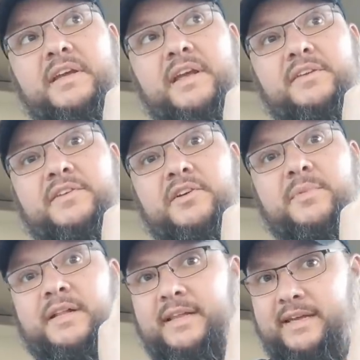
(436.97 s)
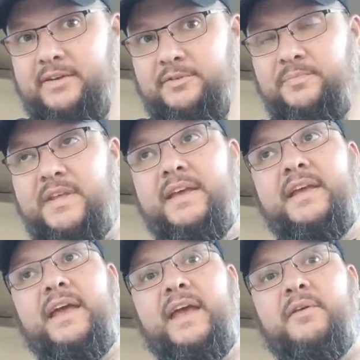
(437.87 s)
it's going to be legal
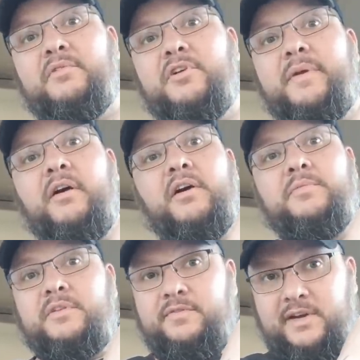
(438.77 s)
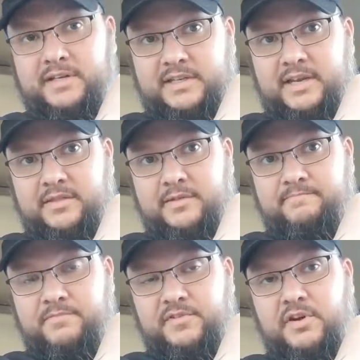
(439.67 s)
and we're going to be armed to the fucking teeth
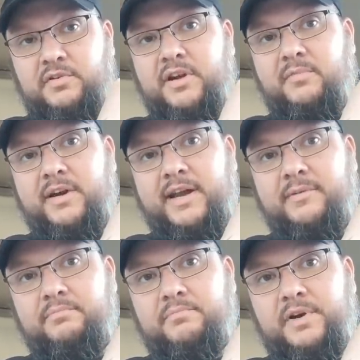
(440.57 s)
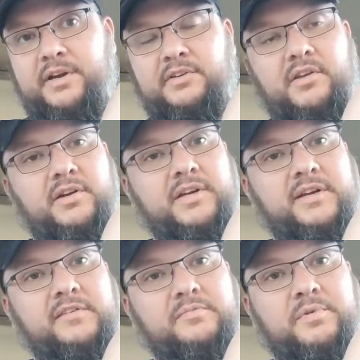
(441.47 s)
so come on up, bring your long
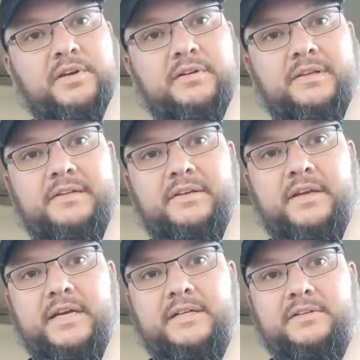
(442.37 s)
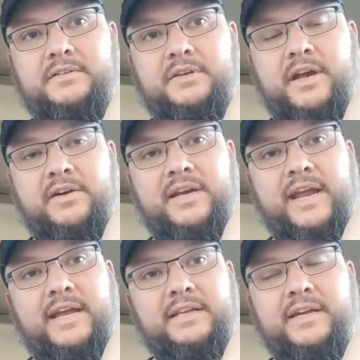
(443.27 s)
guns, bring your legally carried
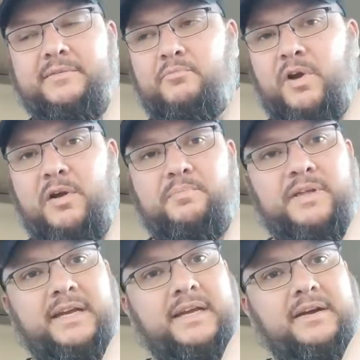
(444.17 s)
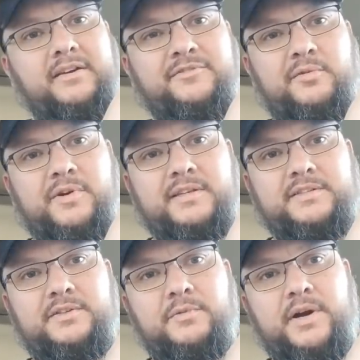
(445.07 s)
handgun, wear plate carriers if you want
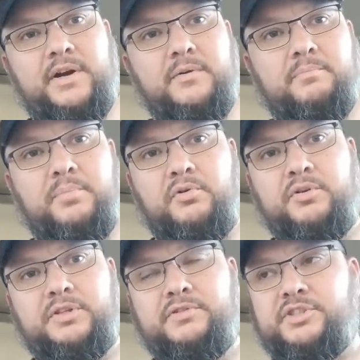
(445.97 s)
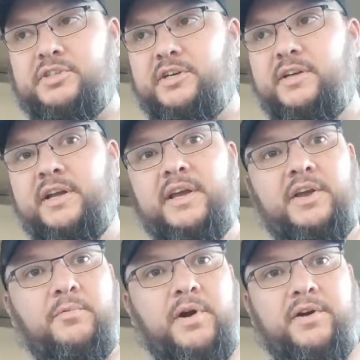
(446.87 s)
to, wear your boogaloo shirt,
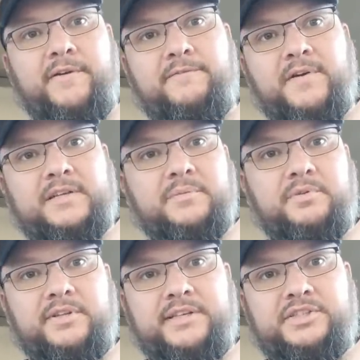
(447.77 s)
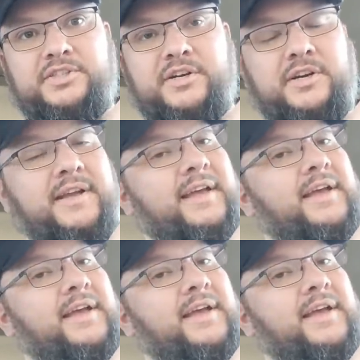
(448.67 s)
wear your fuck the police shirt,